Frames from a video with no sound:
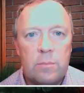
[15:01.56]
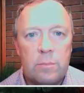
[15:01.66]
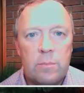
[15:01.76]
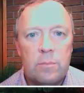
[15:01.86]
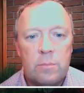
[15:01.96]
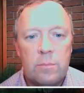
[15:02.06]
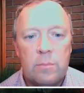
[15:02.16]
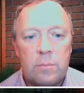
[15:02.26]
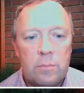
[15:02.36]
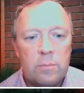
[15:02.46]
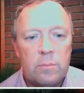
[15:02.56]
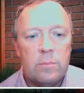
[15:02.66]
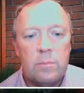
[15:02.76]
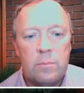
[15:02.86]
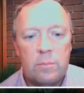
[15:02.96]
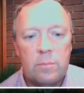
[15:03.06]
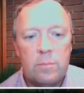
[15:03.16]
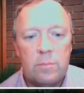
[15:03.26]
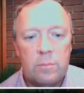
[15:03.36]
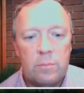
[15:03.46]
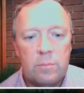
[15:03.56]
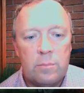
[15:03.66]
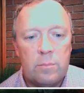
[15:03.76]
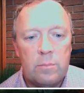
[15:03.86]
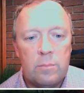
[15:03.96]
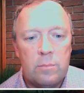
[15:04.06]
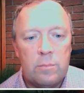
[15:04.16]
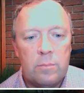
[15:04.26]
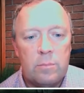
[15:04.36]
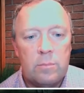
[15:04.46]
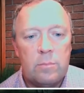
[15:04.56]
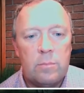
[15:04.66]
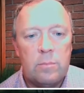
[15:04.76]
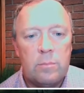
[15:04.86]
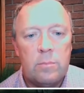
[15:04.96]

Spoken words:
The person shown says nothing.